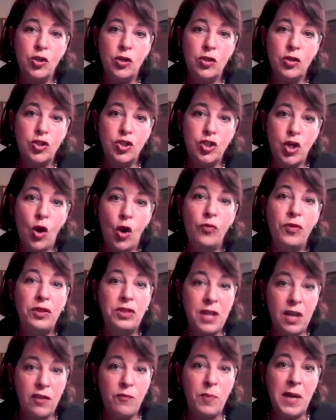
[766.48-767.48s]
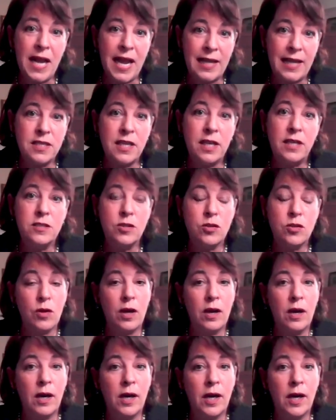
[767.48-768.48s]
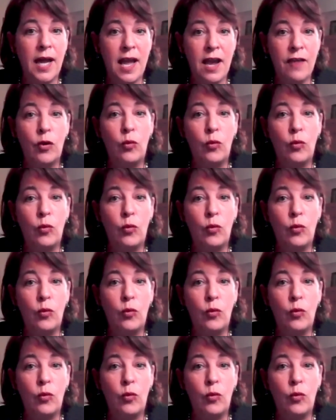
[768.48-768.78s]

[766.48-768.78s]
show that they've been accessed, have